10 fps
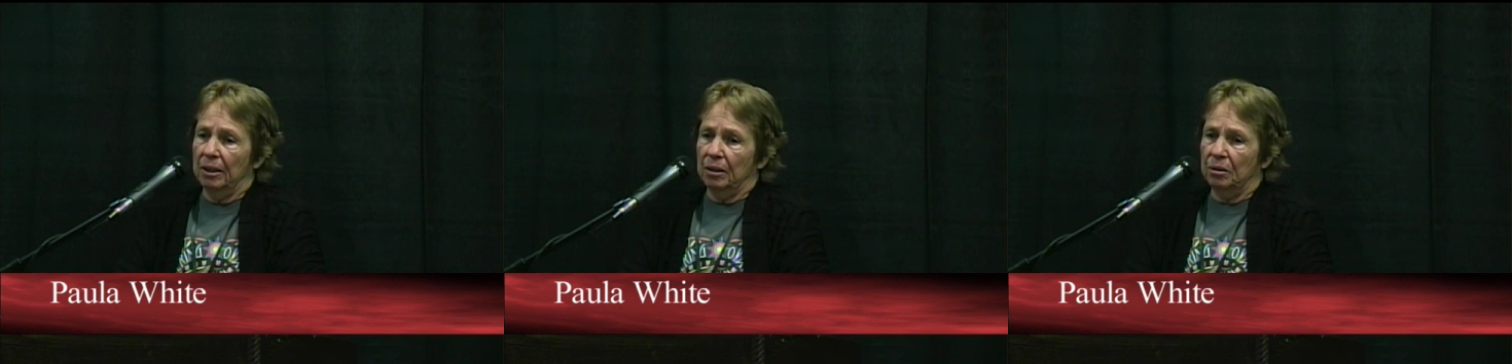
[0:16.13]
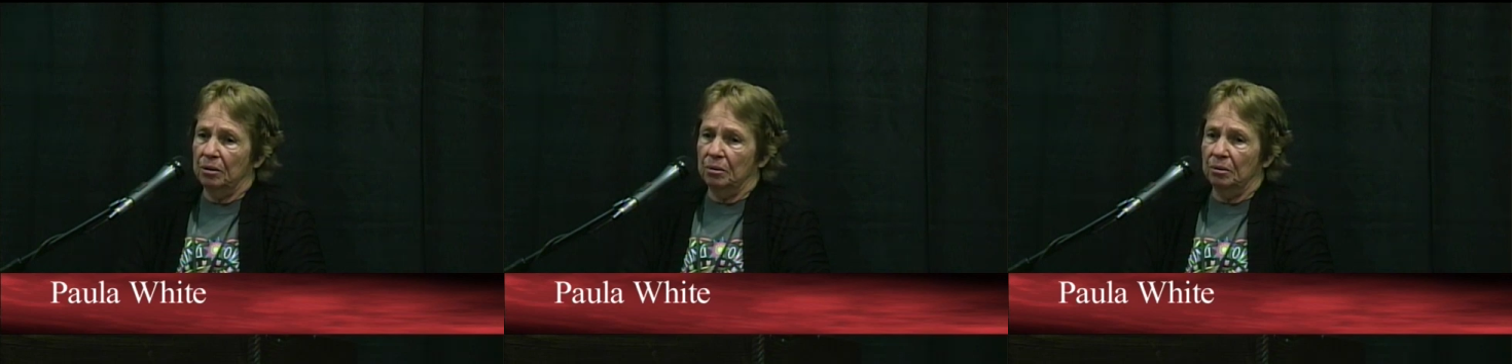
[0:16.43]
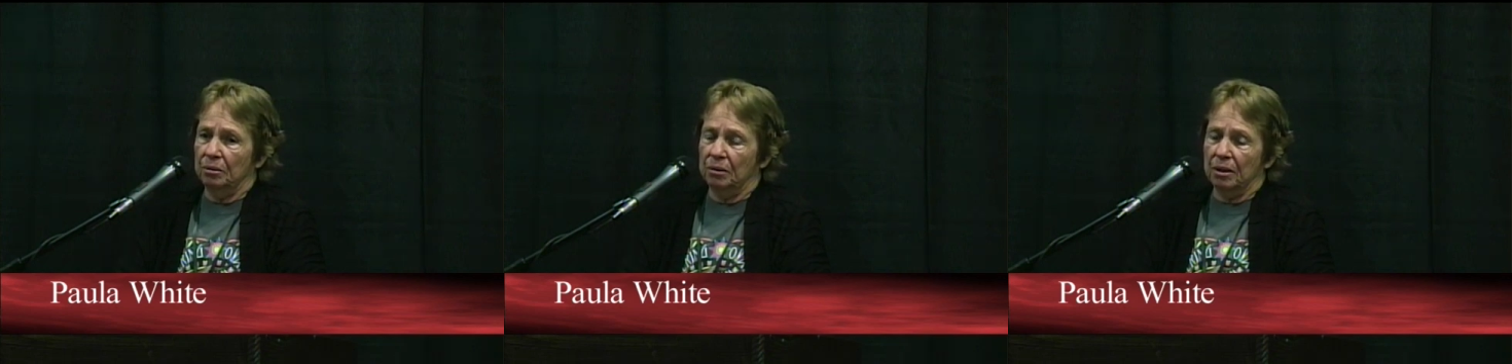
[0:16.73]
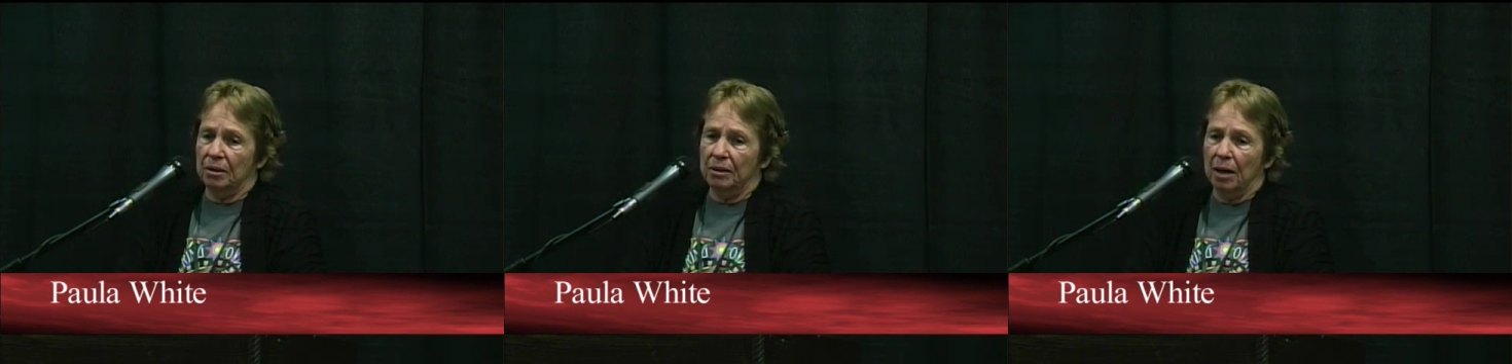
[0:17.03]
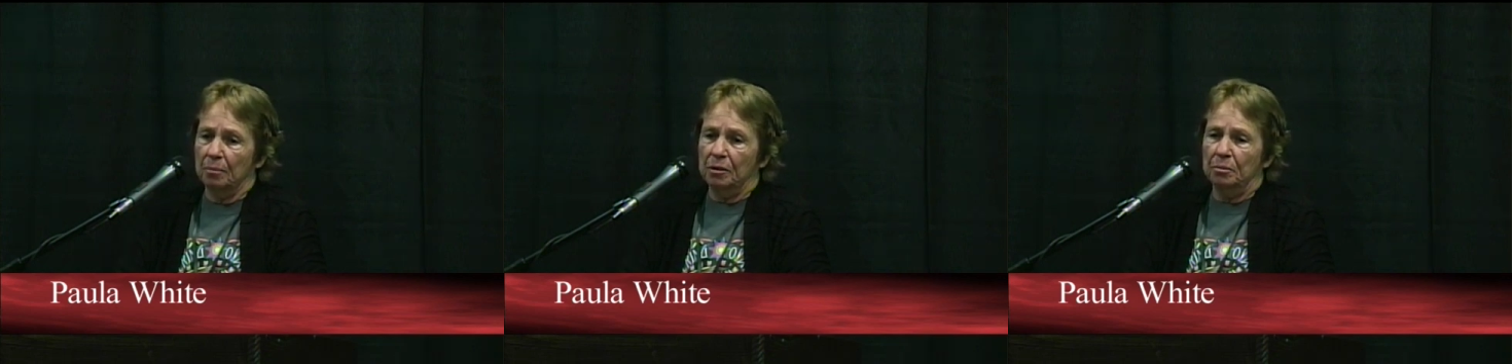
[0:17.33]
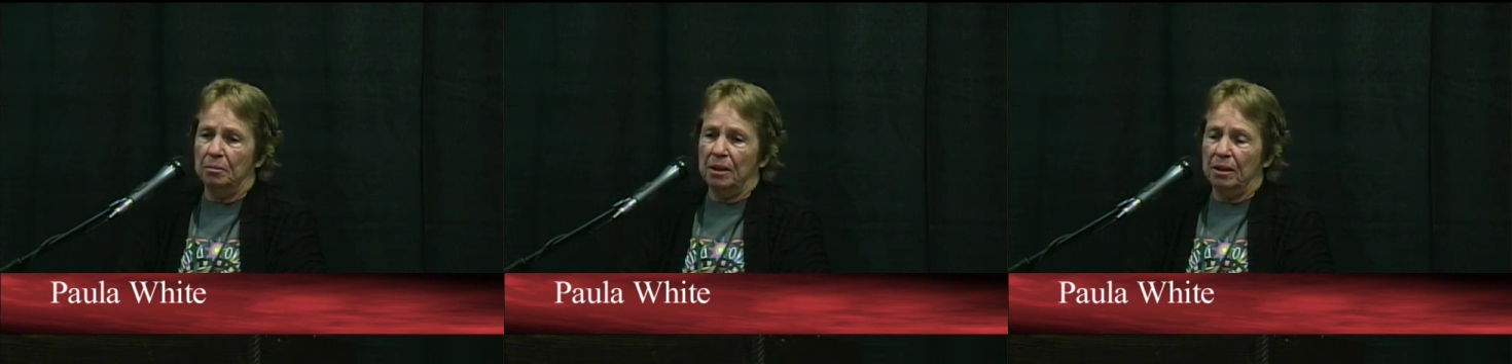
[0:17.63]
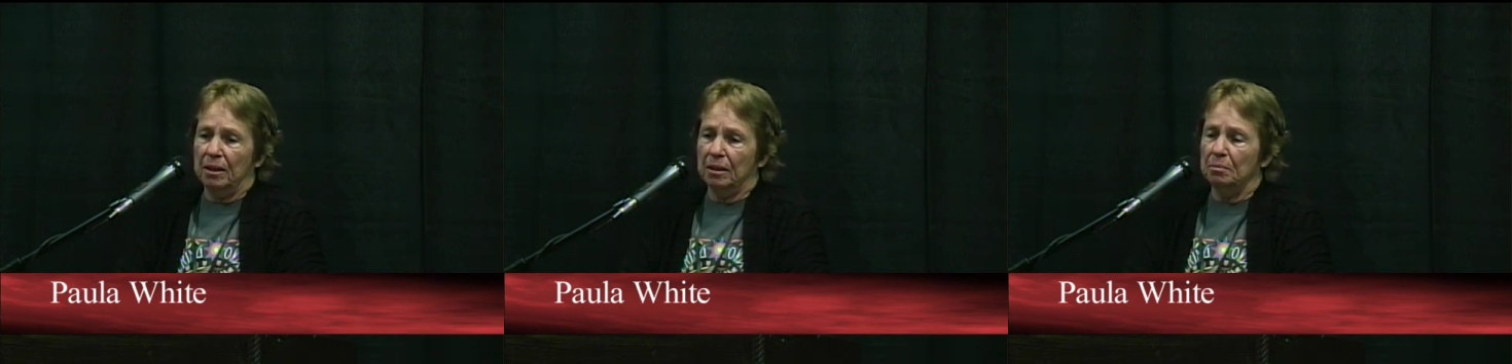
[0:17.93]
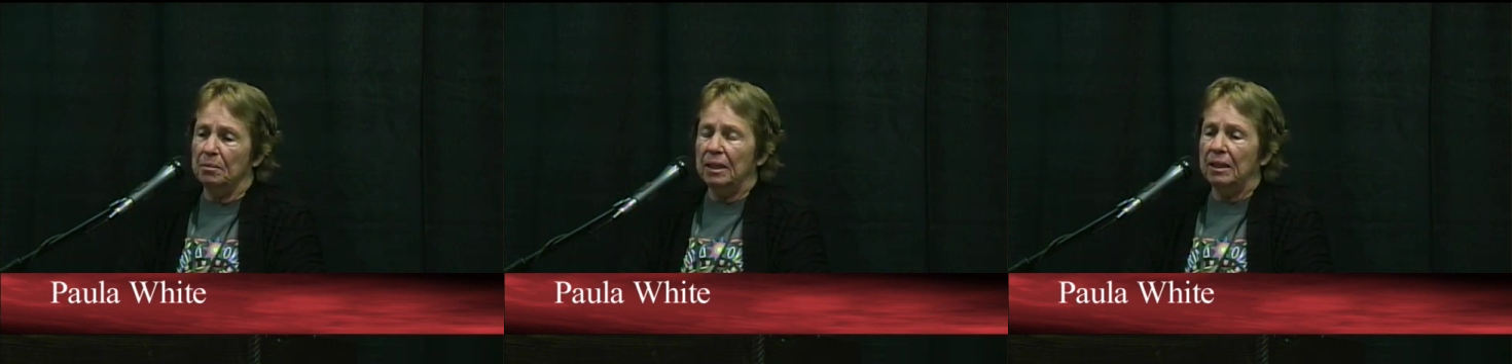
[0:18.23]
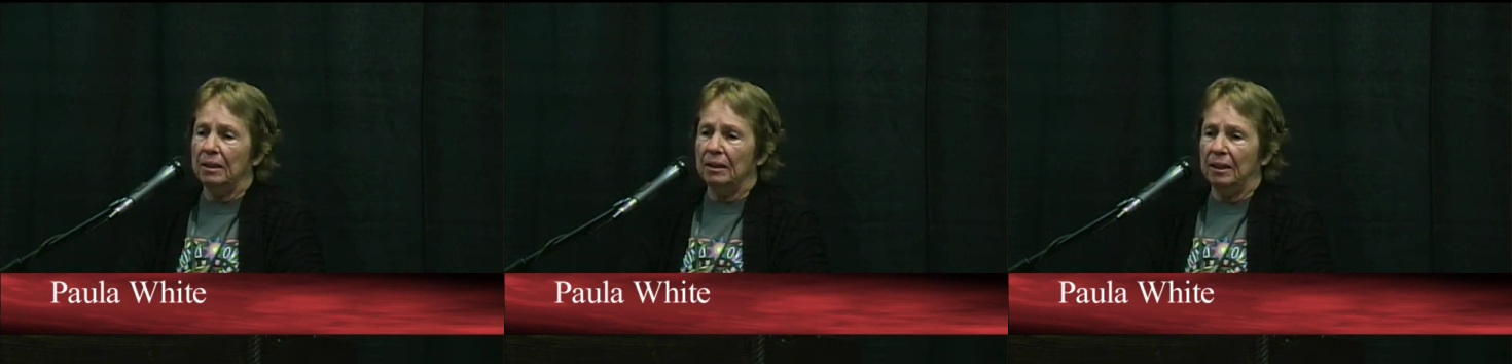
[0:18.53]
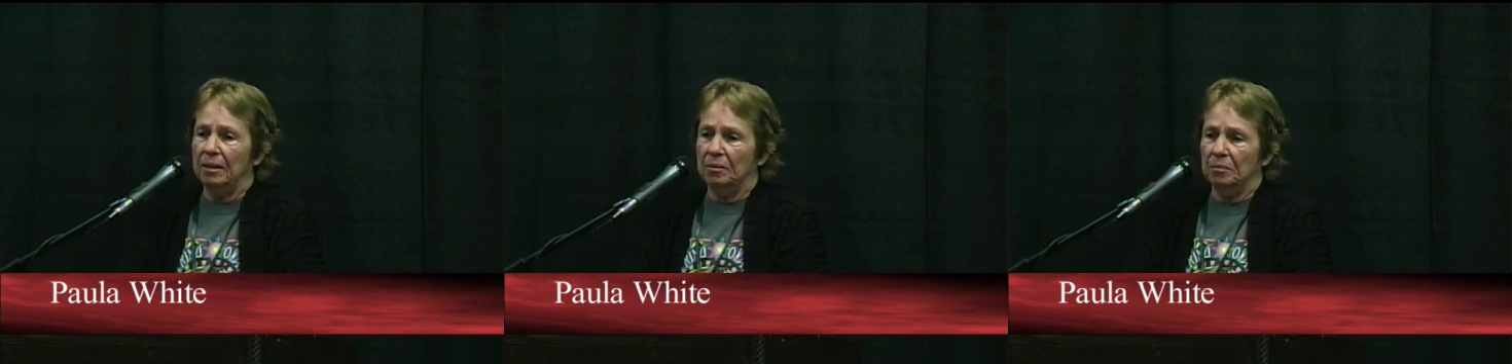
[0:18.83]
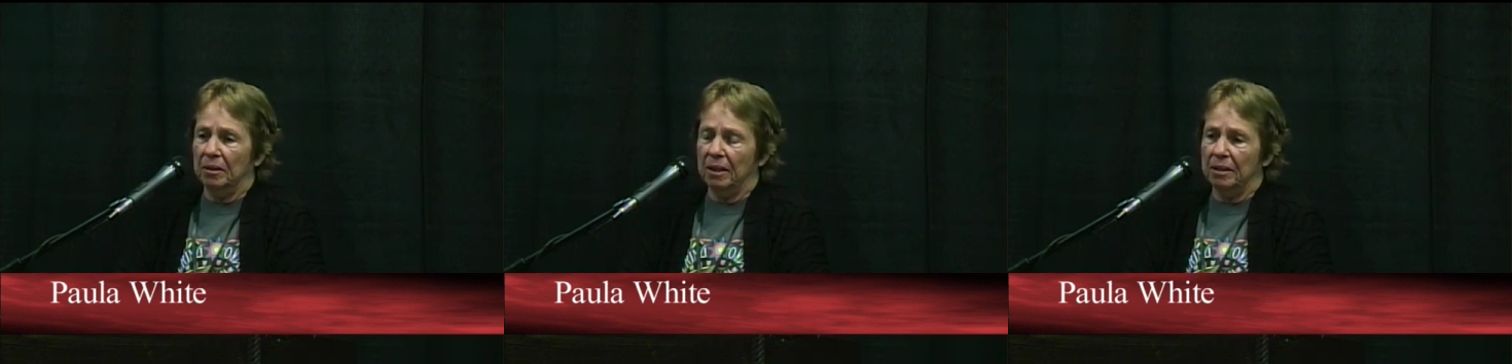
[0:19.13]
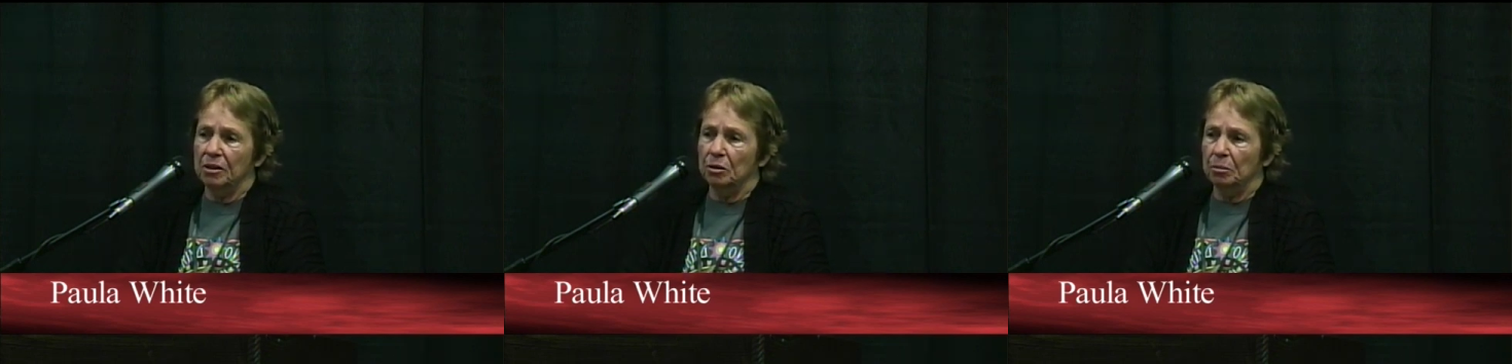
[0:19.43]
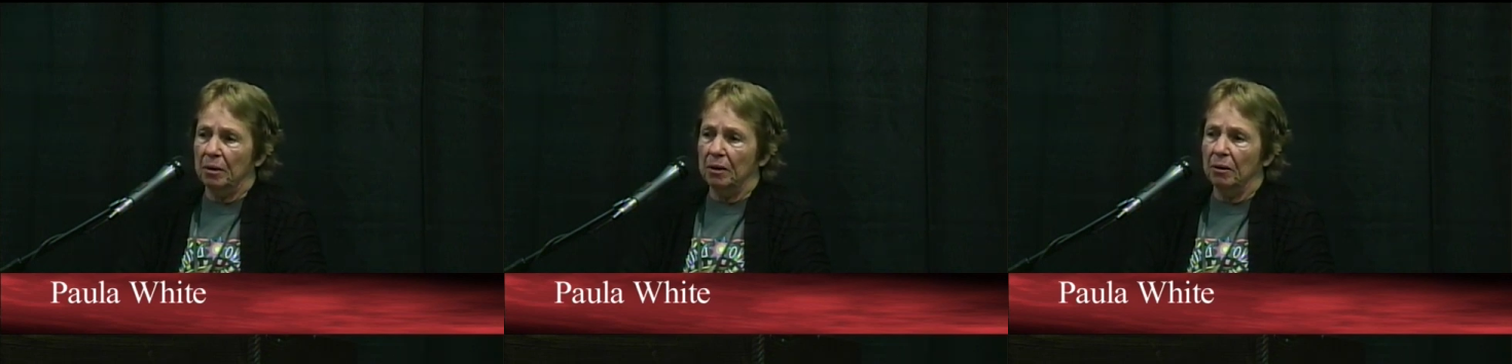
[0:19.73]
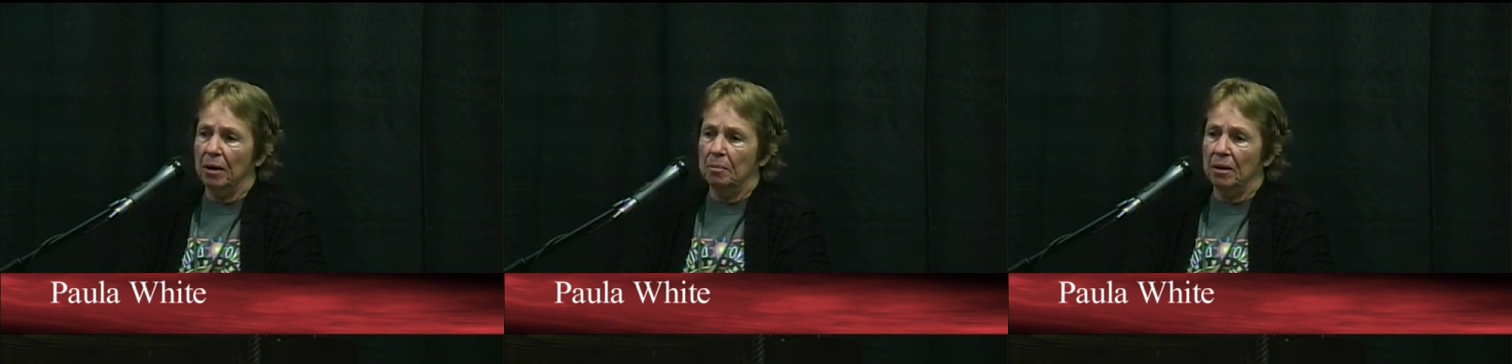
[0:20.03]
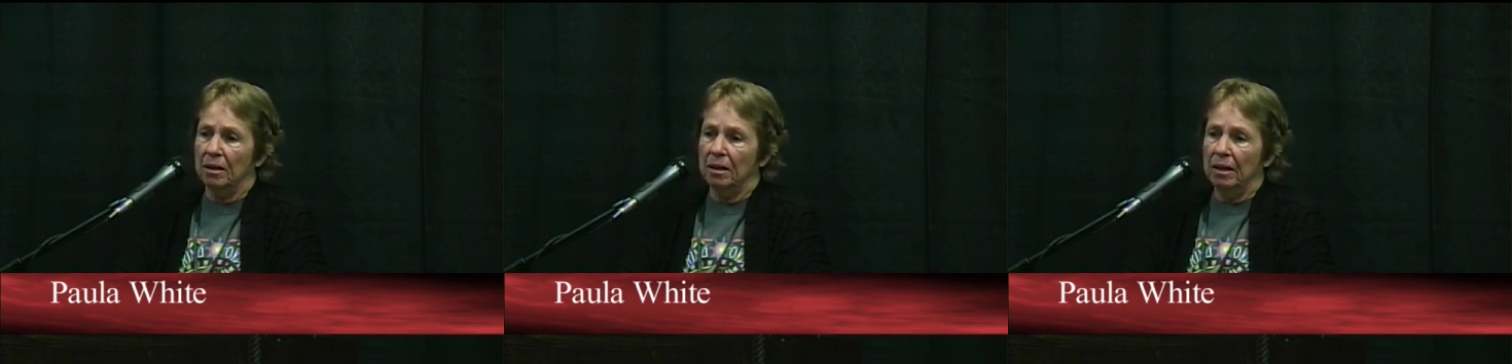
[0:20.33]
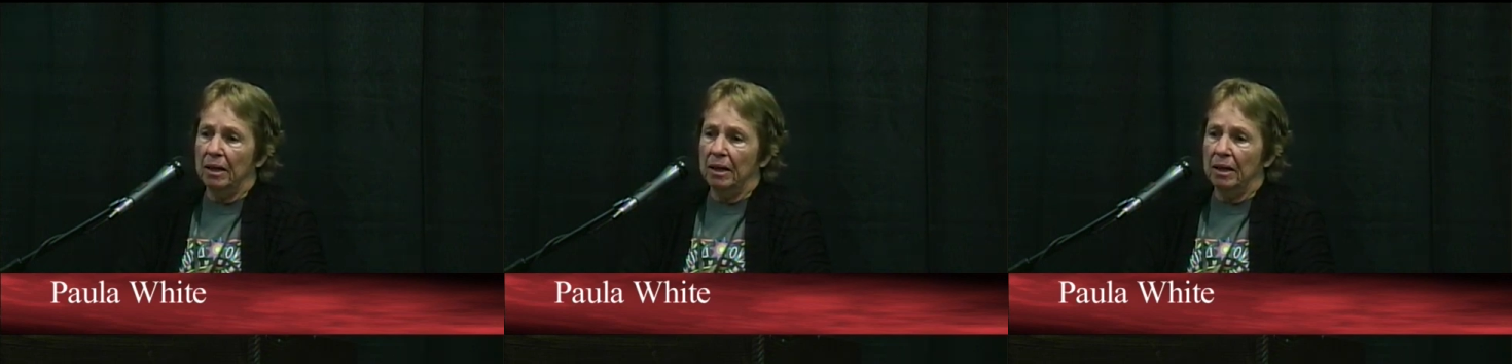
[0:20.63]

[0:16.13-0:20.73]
who adopted me immediately when I told my grandma